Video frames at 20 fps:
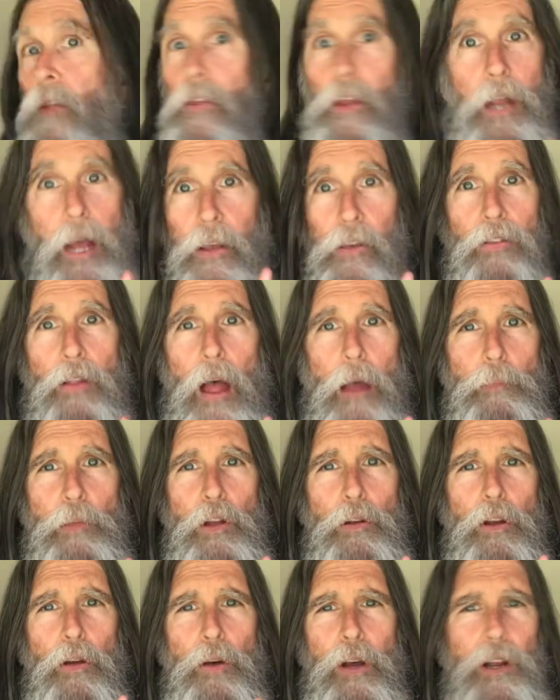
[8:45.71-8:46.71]
And the next time
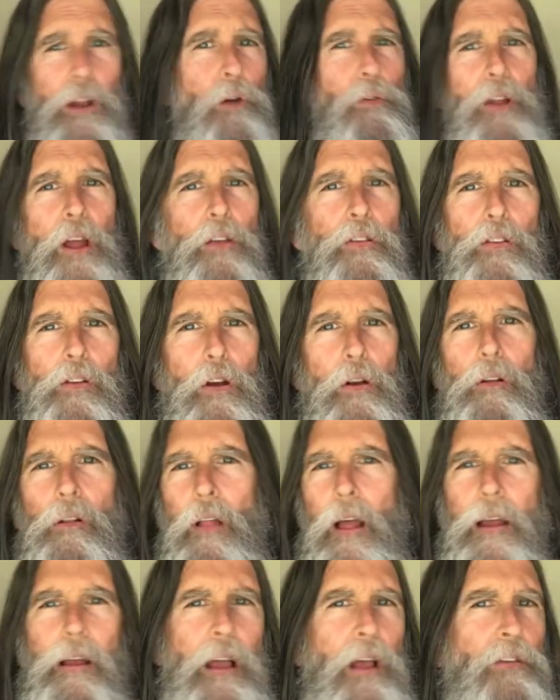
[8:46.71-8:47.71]
you do it, don't necessarily,
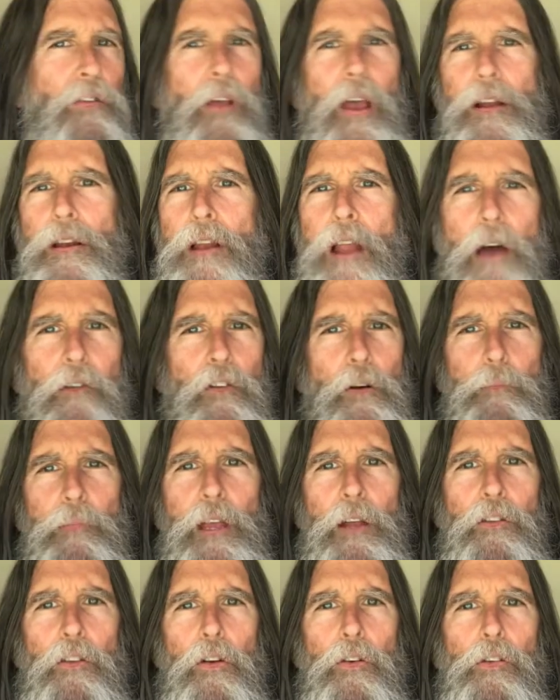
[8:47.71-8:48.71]
like I say, never
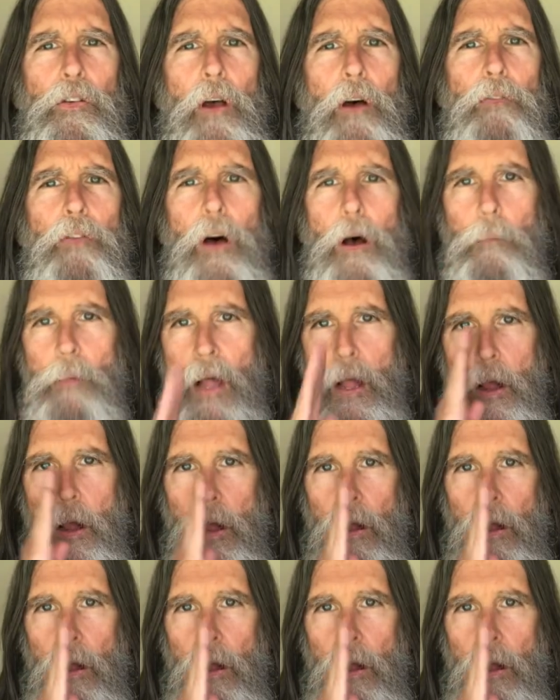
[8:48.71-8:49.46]
beat yourself up